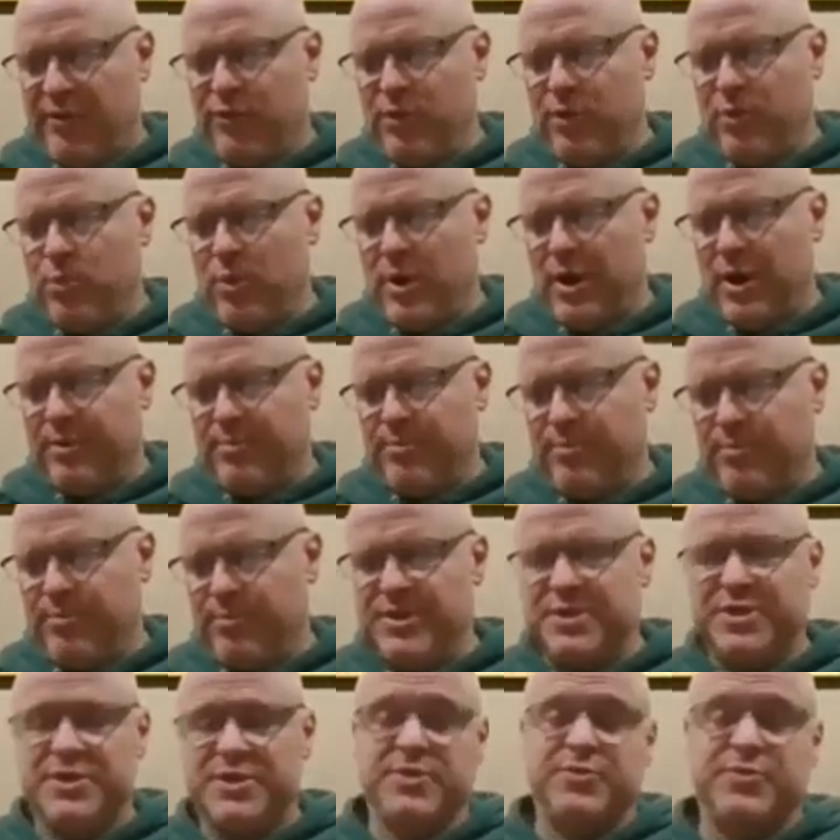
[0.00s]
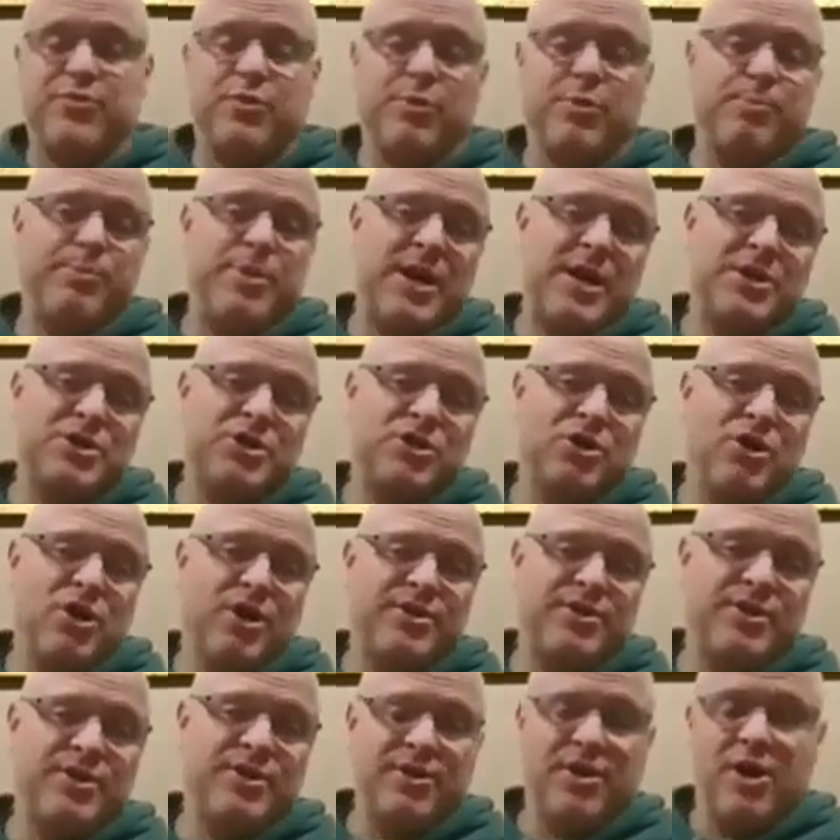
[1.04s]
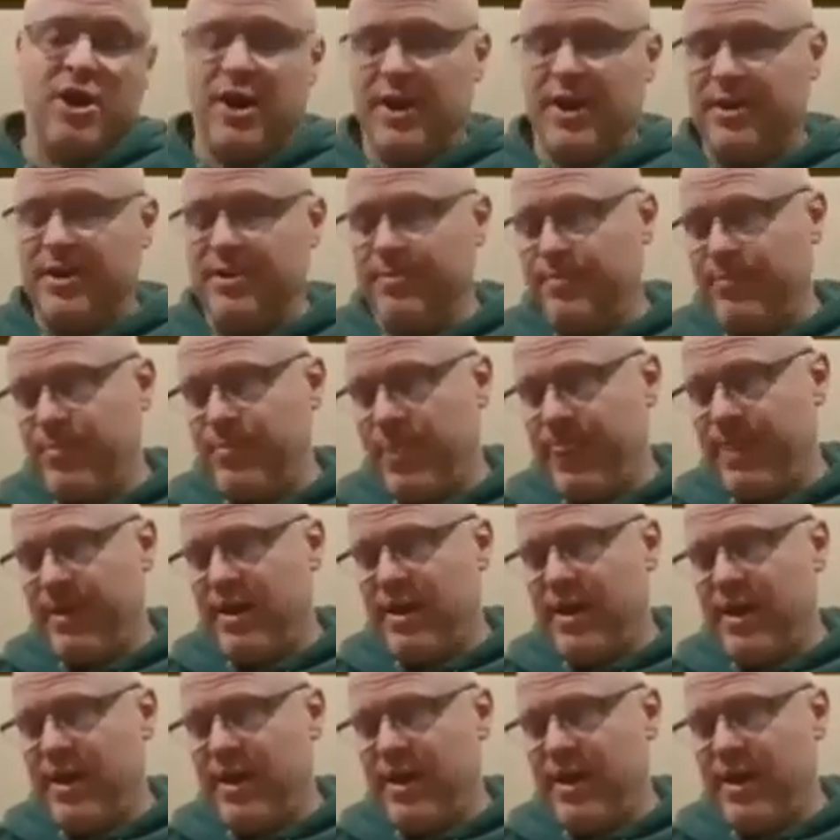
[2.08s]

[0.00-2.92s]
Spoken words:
Everyone, this is from page 99,